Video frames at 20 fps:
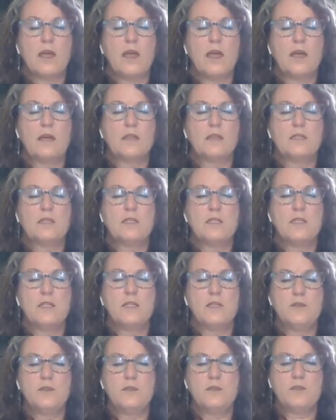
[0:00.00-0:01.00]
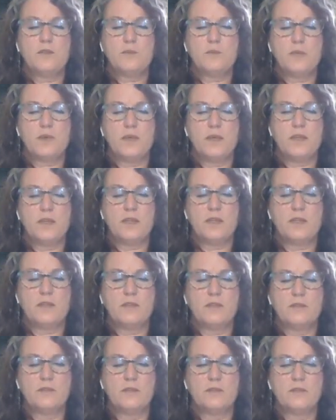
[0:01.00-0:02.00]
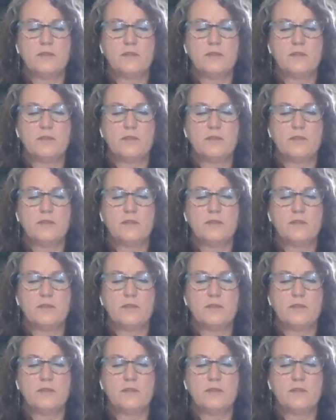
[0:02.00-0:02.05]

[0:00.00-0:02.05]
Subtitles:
and continue your breathing.